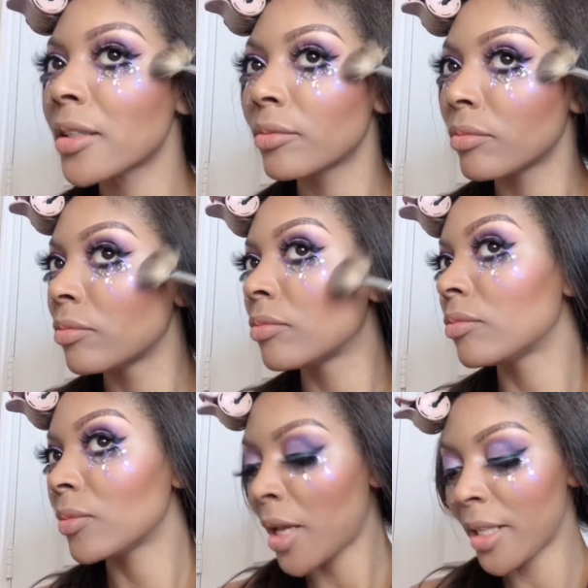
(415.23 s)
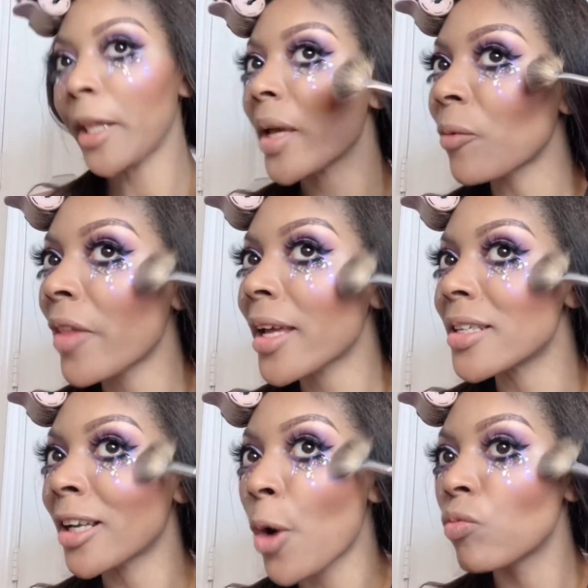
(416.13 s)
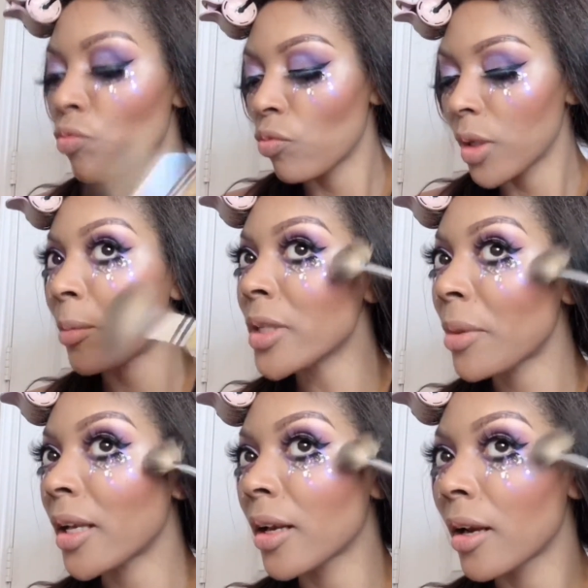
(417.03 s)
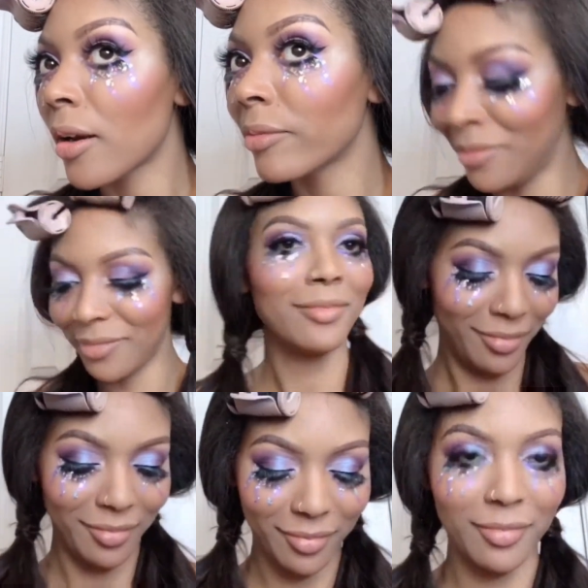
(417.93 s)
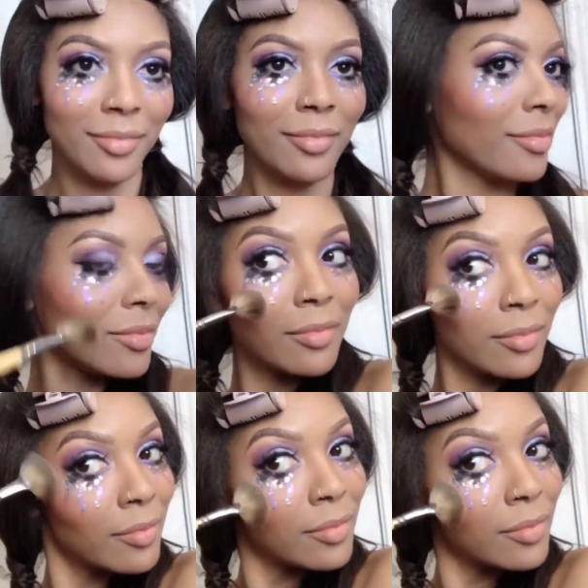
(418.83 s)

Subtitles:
Sugar Anastasia palette. I'm going to go in with a color from that and